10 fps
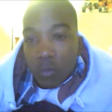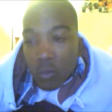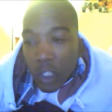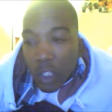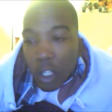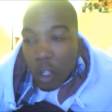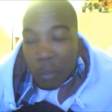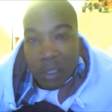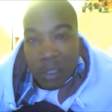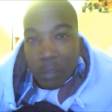You know,
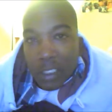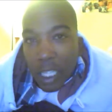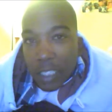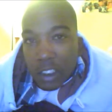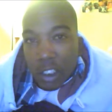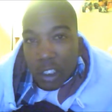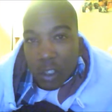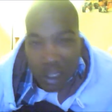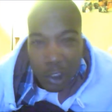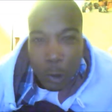besides, you know,
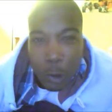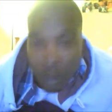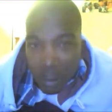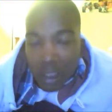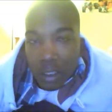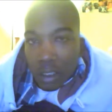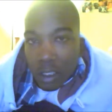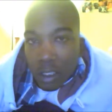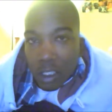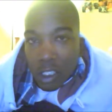just you and me,
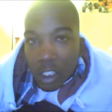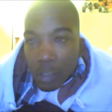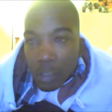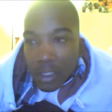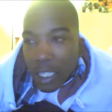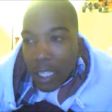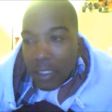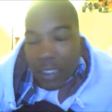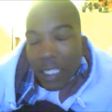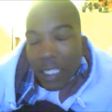
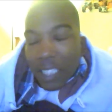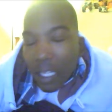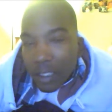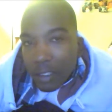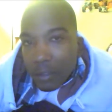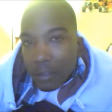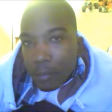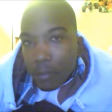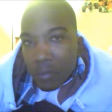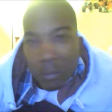besides technology,
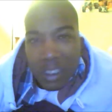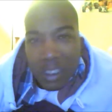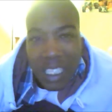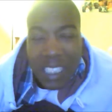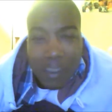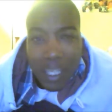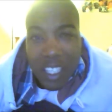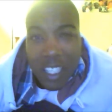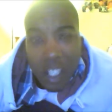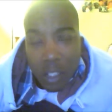besides
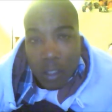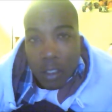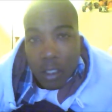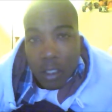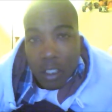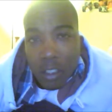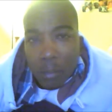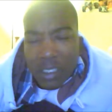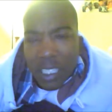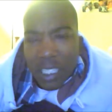planet Earth,
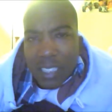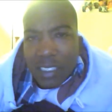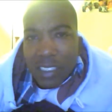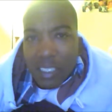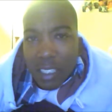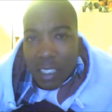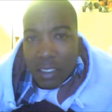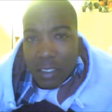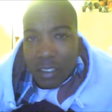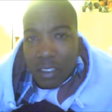besides the
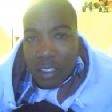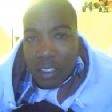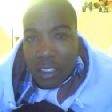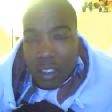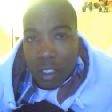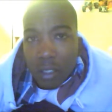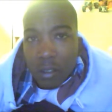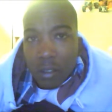sun, you know.